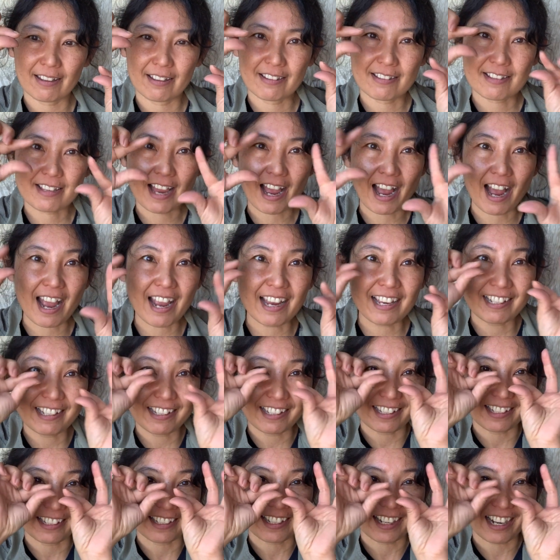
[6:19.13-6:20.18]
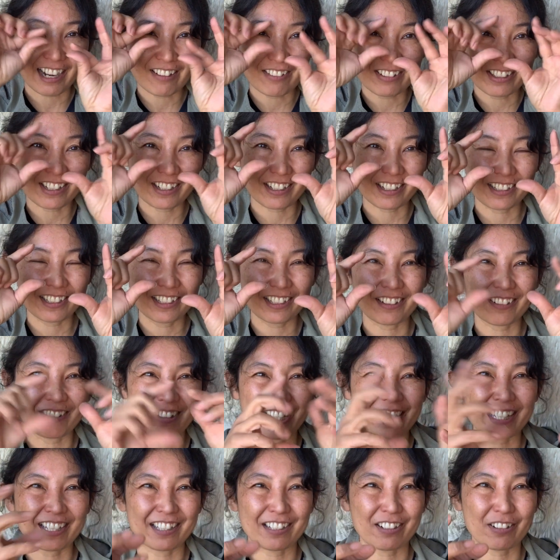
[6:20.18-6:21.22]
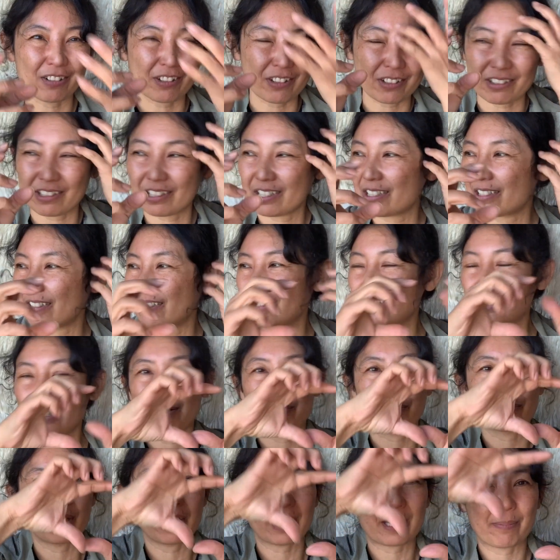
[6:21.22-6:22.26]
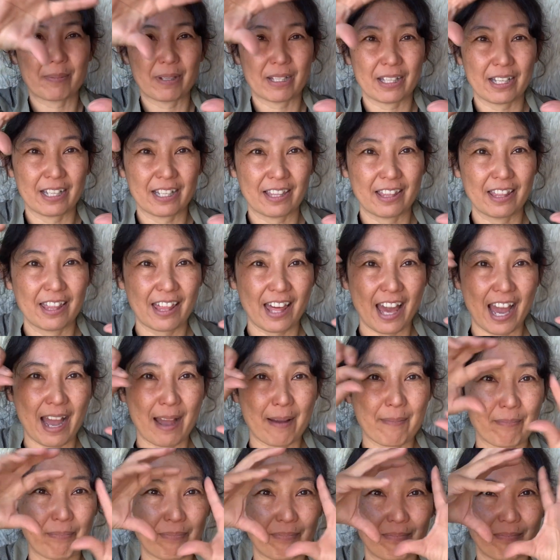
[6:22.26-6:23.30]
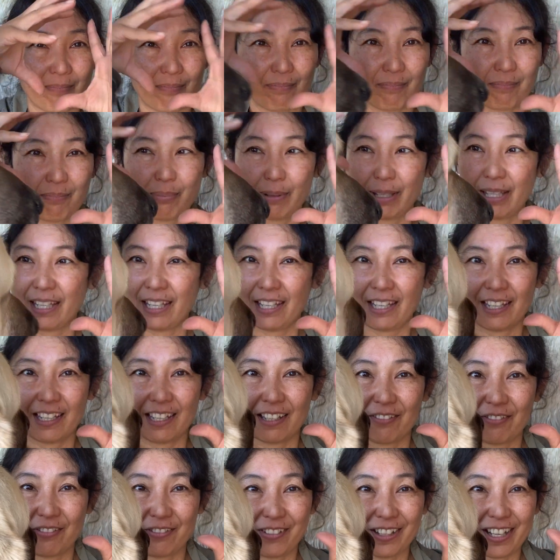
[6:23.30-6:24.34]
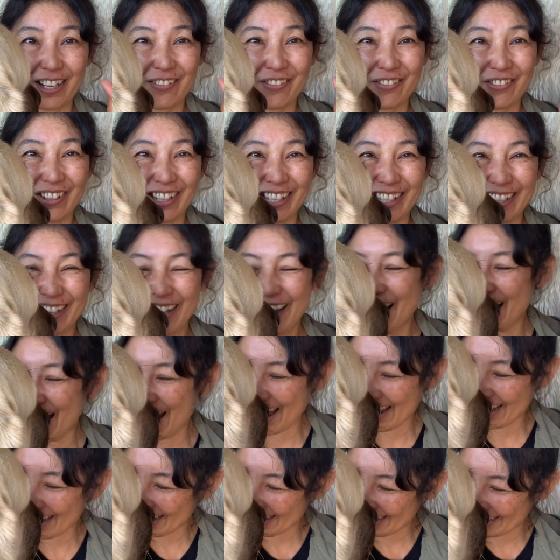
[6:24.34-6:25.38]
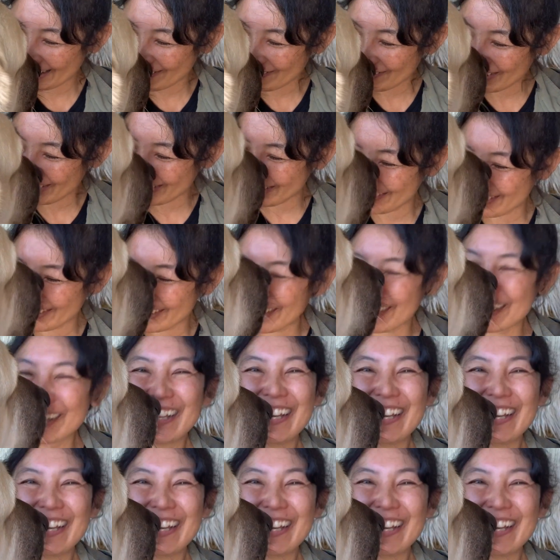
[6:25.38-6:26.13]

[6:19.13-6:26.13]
tiny. I mean, they're, you know, like in the grocery store, you get breast meat like that big and fluffy. Hi, honey.